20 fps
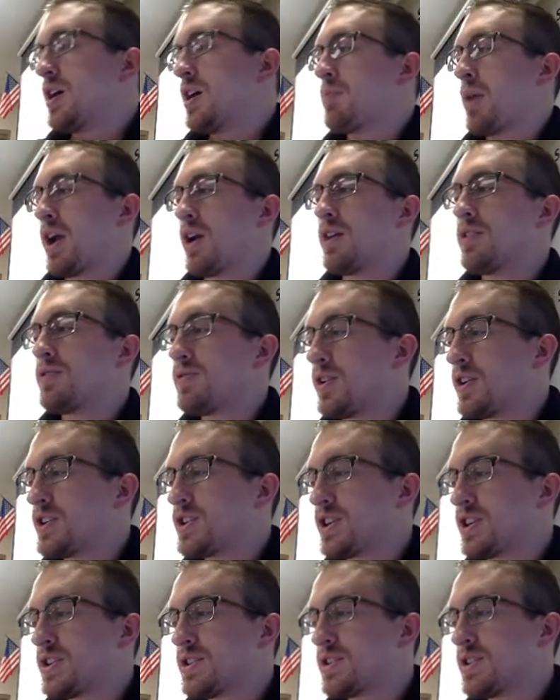Parent
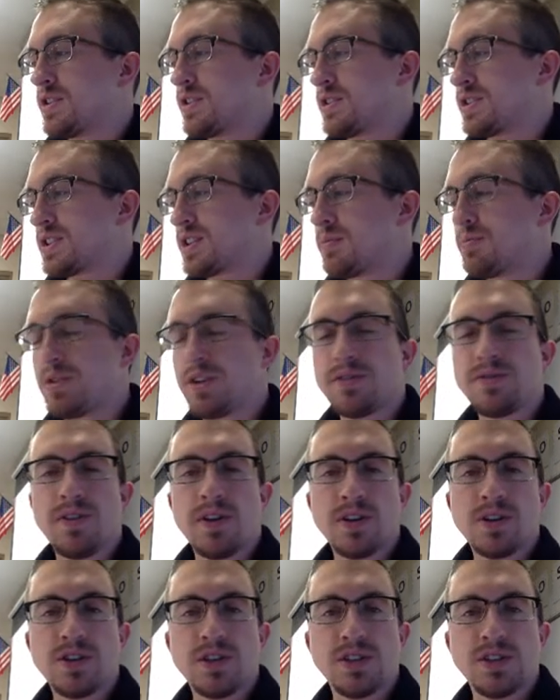functions are the simpler
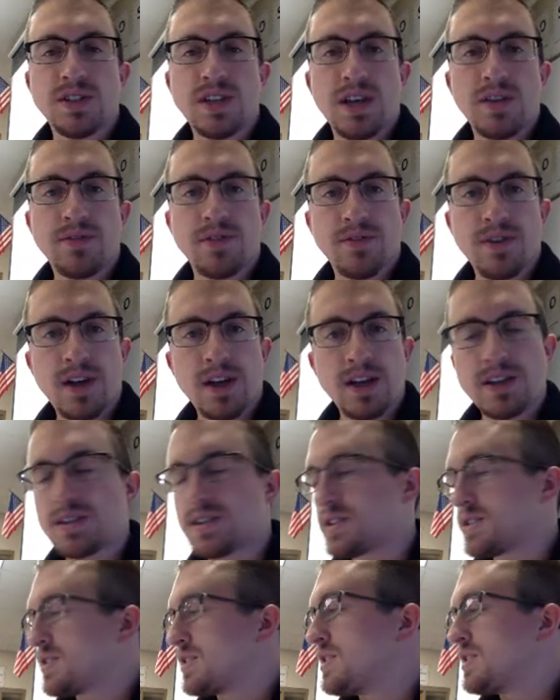functions f of
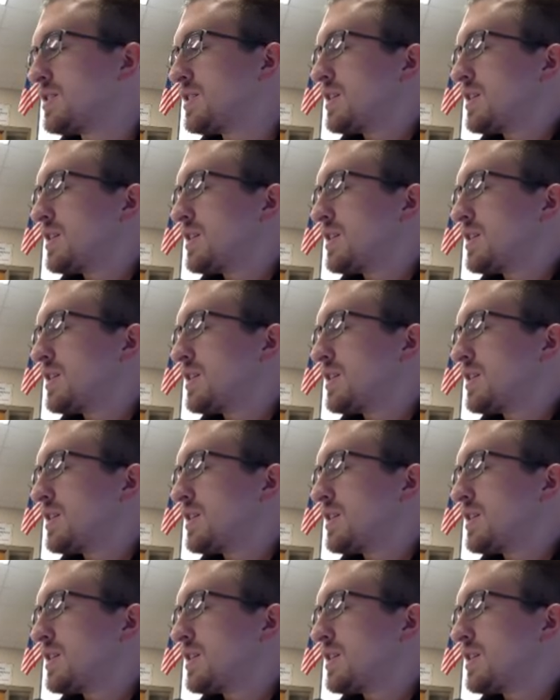x,